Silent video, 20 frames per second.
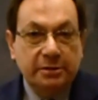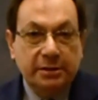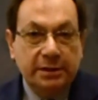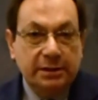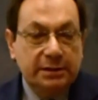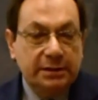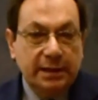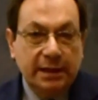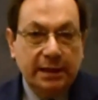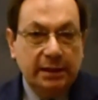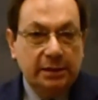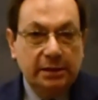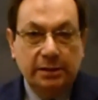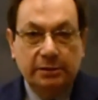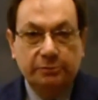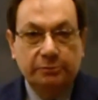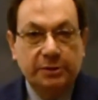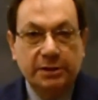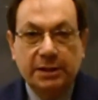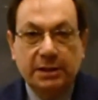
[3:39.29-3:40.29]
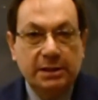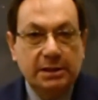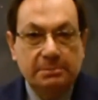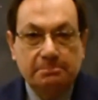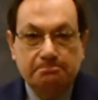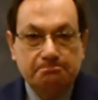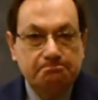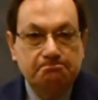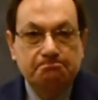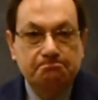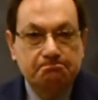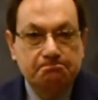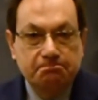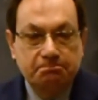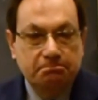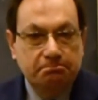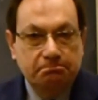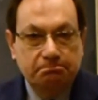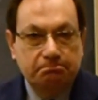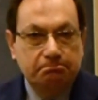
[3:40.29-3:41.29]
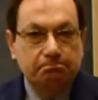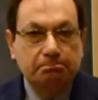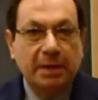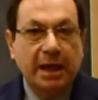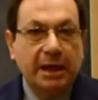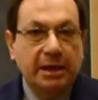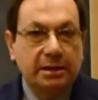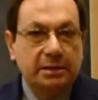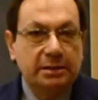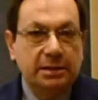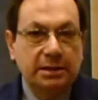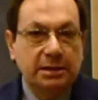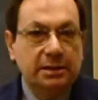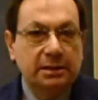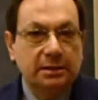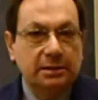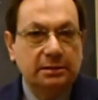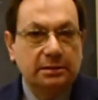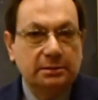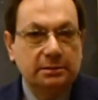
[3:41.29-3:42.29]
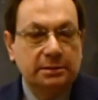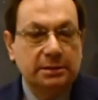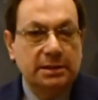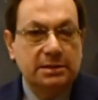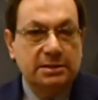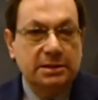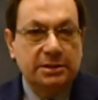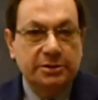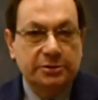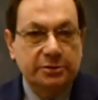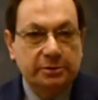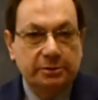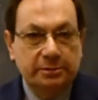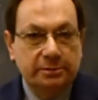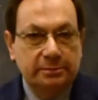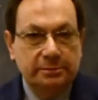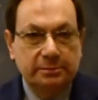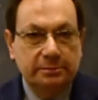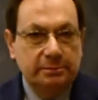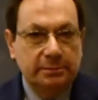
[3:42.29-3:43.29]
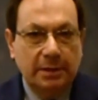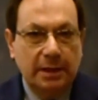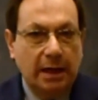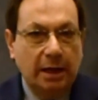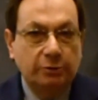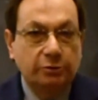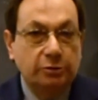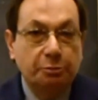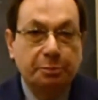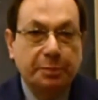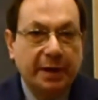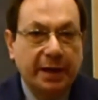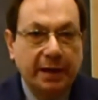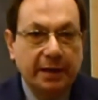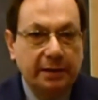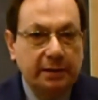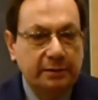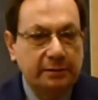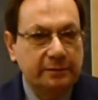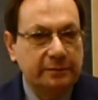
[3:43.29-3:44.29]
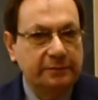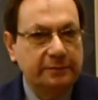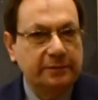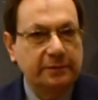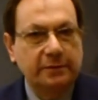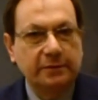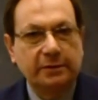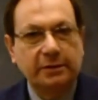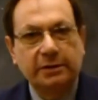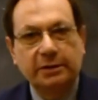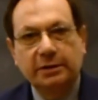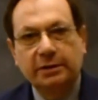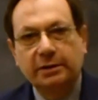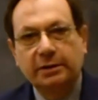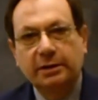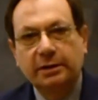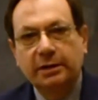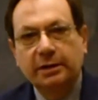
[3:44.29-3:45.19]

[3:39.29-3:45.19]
and then we make the decision how to pay for